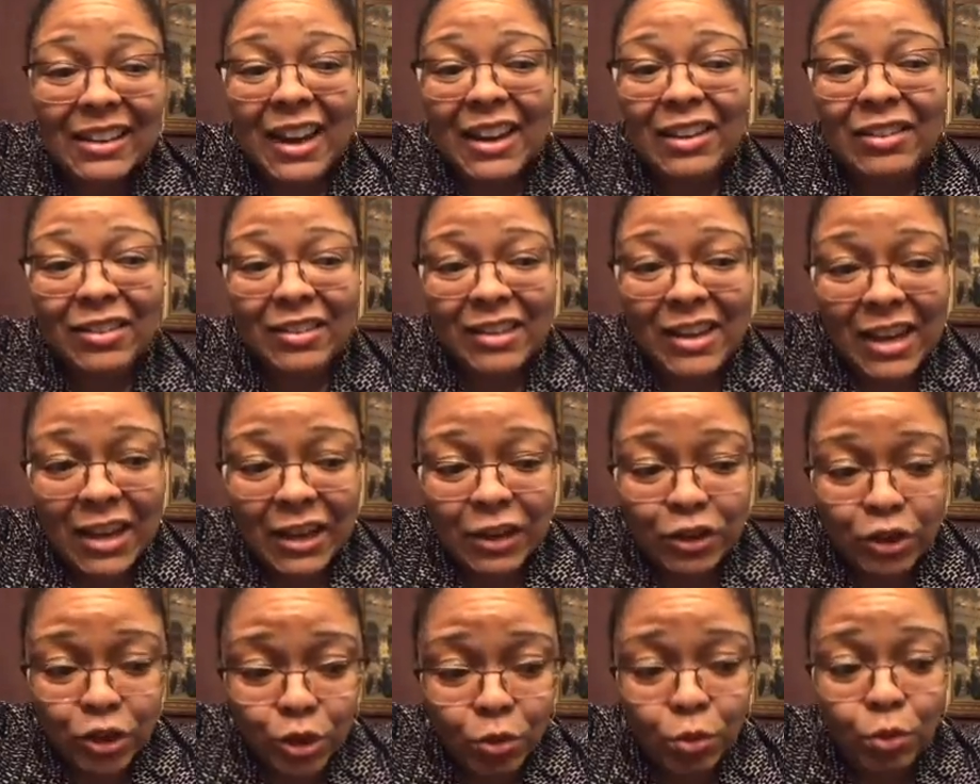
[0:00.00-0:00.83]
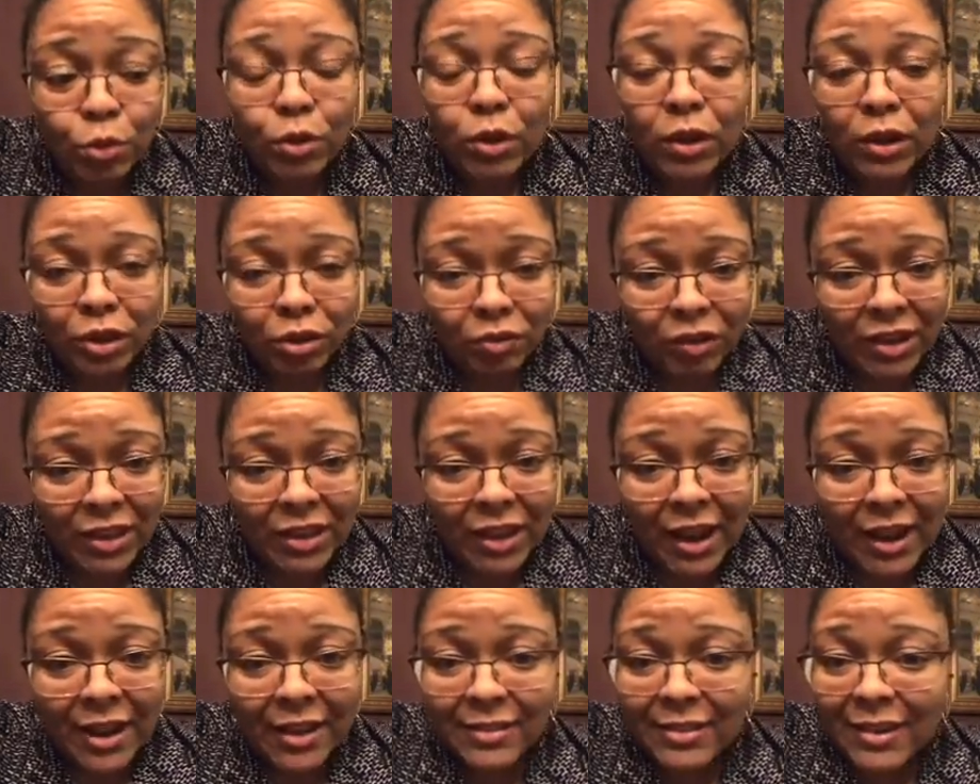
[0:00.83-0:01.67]
They just eat 2 or 3
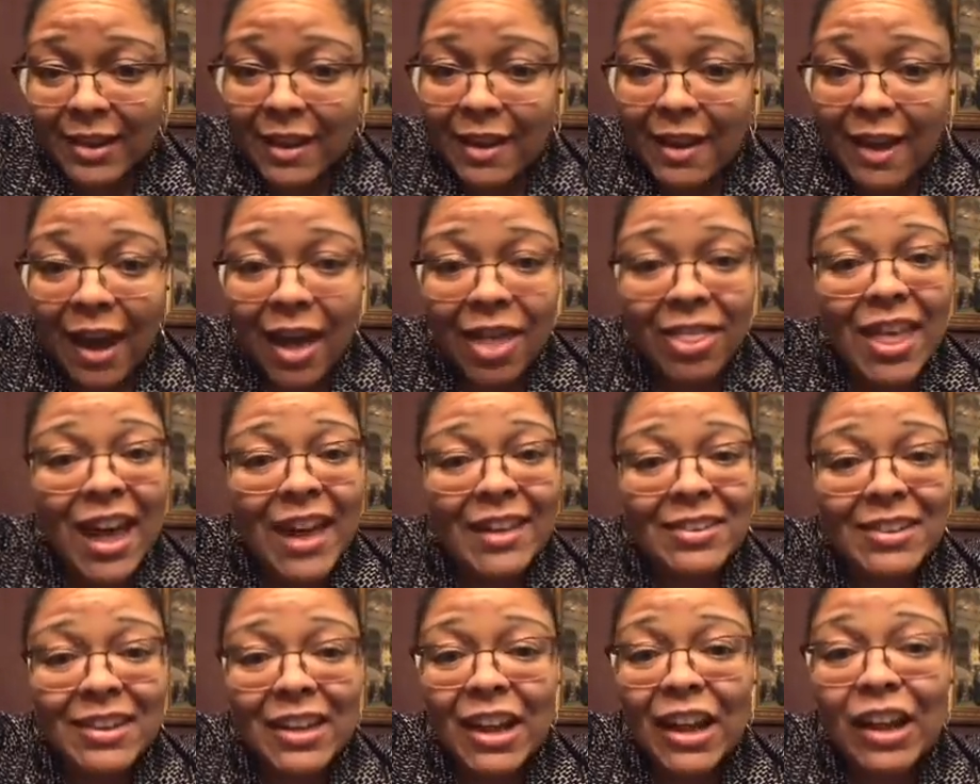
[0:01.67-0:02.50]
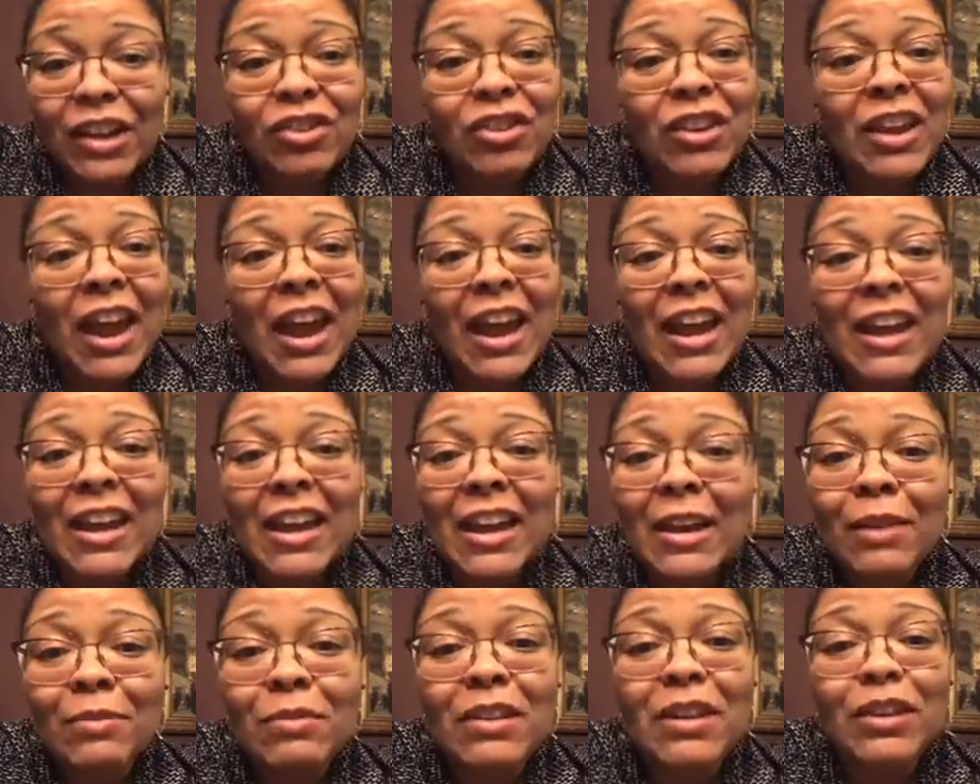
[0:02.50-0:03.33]
things and that's it. And you can't
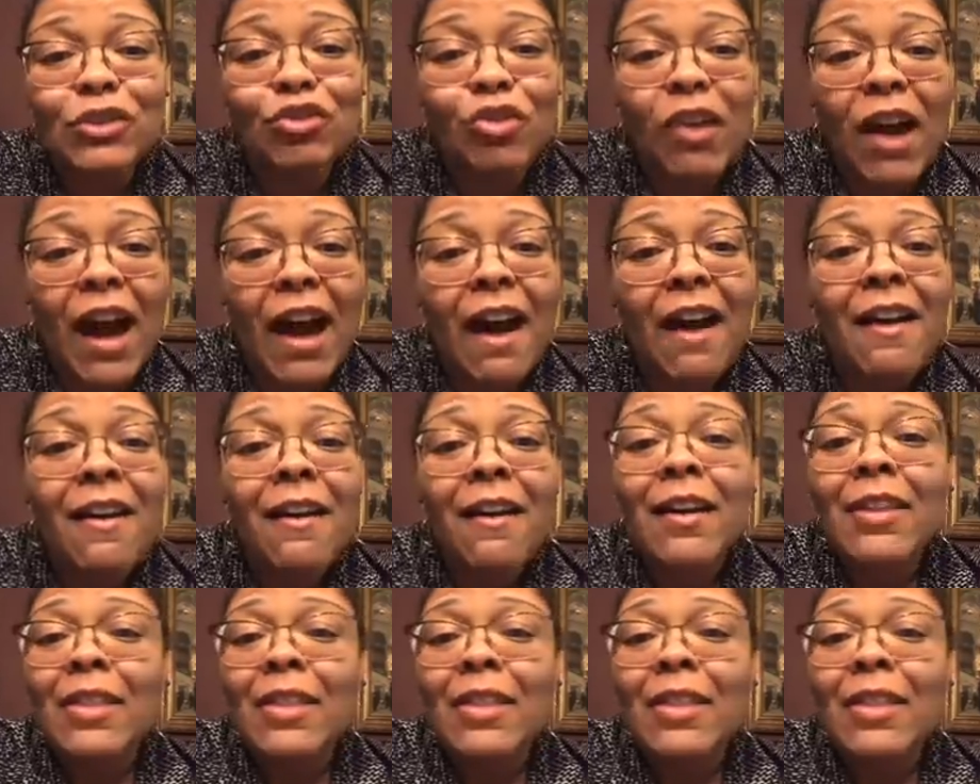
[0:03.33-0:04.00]
get them to try.